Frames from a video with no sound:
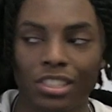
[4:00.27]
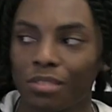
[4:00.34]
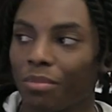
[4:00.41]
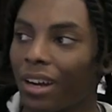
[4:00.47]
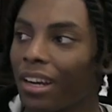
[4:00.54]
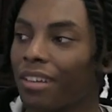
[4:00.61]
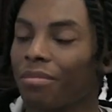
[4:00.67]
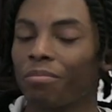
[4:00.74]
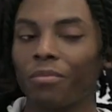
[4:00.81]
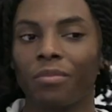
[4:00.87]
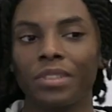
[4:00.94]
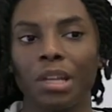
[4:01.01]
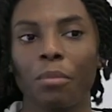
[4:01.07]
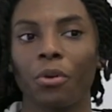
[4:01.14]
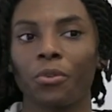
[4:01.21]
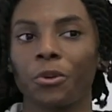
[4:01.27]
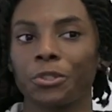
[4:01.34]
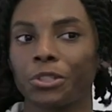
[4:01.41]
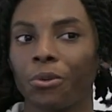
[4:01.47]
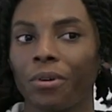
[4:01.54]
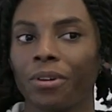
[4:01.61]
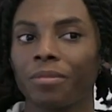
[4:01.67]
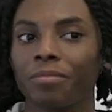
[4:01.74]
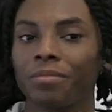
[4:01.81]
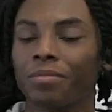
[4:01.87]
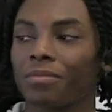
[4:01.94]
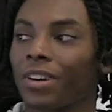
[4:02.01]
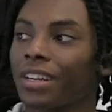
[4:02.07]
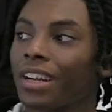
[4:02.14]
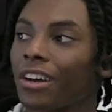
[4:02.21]
is my demo reel showing
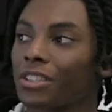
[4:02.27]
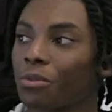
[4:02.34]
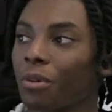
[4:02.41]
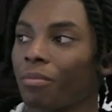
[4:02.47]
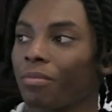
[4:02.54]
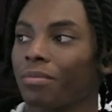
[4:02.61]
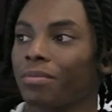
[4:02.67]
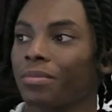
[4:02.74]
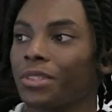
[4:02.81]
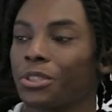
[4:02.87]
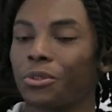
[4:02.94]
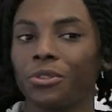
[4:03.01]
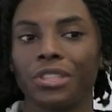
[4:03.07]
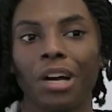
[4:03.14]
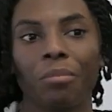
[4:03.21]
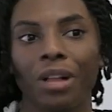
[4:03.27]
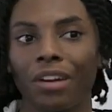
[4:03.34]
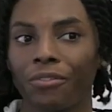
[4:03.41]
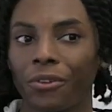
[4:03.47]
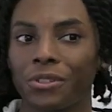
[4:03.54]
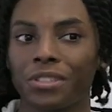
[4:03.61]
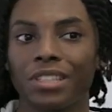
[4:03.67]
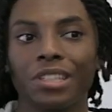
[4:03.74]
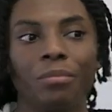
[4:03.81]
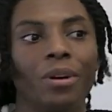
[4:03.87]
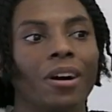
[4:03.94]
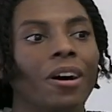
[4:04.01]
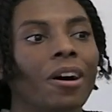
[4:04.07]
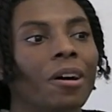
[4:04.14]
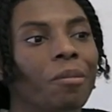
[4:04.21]
right now. It's what the studios I apply for see,
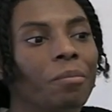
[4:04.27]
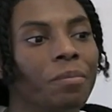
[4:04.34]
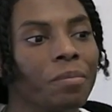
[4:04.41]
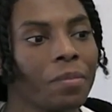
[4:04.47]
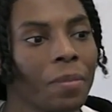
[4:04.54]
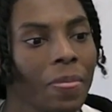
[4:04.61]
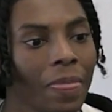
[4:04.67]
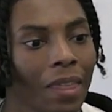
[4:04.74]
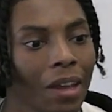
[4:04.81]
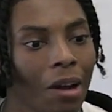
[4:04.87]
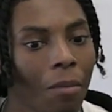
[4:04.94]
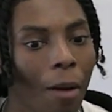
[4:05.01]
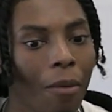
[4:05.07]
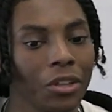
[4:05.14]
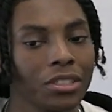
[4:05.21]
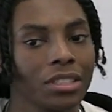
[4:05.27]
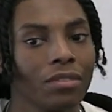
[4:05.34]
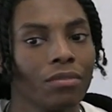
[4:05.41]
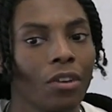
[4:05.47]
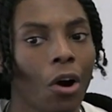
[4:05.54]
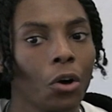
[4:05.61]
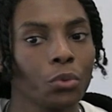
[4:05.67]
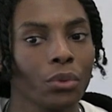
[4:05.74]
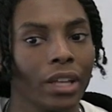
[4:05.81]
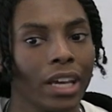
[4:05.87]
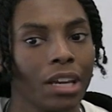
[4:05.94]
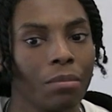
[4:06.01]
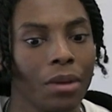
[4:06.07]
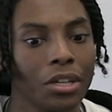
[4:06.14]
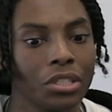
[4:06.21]
but our process involves with
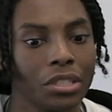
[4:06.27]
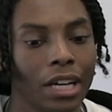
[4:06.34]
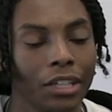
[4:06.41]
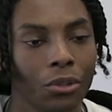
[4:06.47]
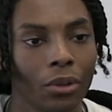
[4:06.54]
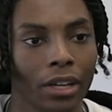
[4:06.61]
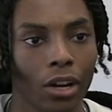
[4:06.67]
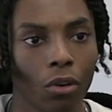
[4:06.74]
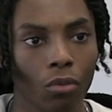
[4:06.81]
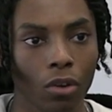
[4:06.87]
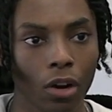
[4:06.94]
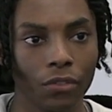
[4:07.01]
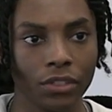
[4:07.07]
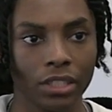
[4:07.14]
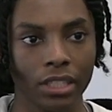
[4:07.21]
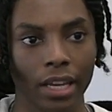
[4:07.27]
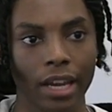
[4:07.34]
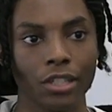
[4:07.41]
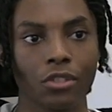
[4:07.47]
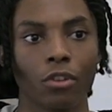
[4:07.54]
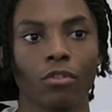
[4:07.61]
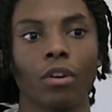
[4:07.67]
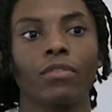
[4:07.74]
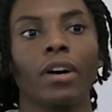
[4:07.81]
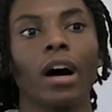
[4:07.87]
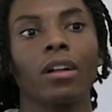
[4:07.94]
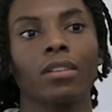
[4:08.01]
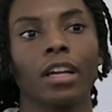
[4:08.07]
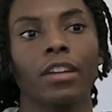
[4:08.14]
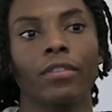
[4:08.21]
animation, I do like a rough sketch or rough
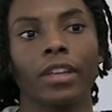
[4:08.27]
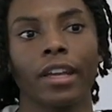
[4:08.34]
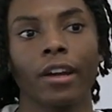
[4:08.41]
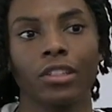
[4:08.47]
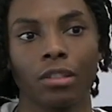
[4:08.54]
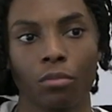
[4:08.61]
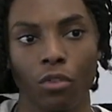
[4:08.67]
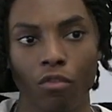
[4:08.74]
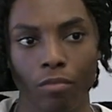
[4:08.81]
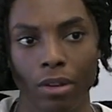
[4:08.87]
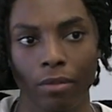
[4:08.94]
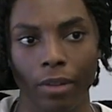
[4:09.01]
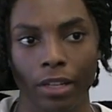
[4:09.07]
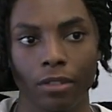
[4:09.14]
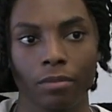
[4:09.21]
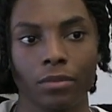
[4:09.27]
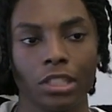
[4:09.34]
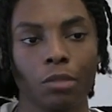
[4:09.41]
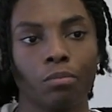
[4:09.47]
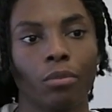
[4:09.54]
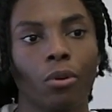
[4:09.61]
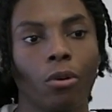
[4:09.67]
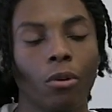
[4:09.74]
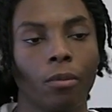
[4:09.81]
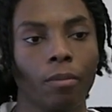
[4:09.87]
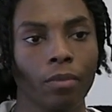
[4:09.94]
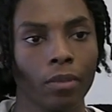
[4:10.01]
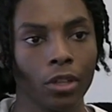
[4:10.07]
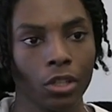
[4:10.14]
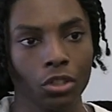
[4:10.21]
outline of the character movement, like simple
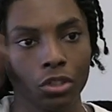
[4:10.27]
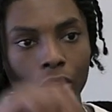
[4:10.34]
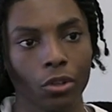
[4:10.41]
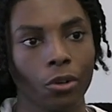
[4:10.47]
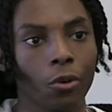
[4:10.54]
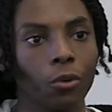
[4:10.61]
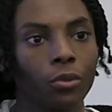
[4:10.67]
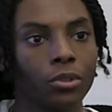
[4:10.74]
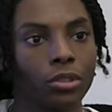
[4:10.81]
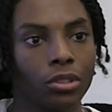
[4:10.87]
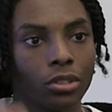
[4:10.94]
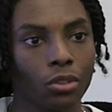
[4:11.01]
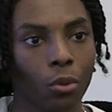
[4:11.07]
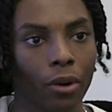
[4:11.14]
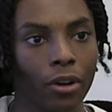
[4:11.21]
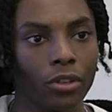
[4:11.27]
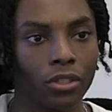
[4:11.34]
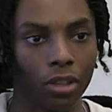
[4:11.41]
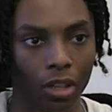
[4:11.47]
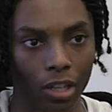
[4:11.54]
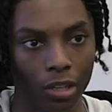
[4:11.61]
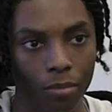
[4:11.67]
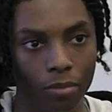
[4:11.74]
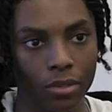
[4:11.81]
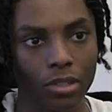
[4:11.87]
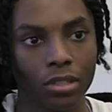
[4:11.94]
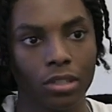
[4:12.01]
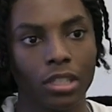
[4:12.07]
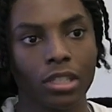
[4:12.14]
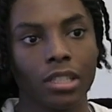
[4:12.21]
circles, squares,
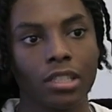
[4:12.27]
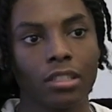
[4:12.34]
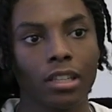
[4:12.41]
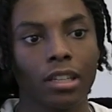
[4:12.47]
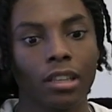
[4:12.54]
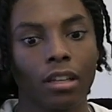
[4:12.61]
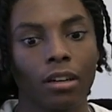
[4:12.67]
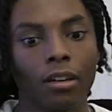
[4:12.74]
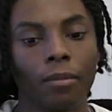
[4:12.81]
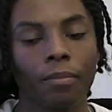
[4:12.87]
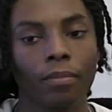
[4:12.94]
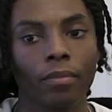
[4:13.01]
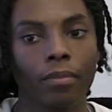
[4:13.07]
limbs, to get the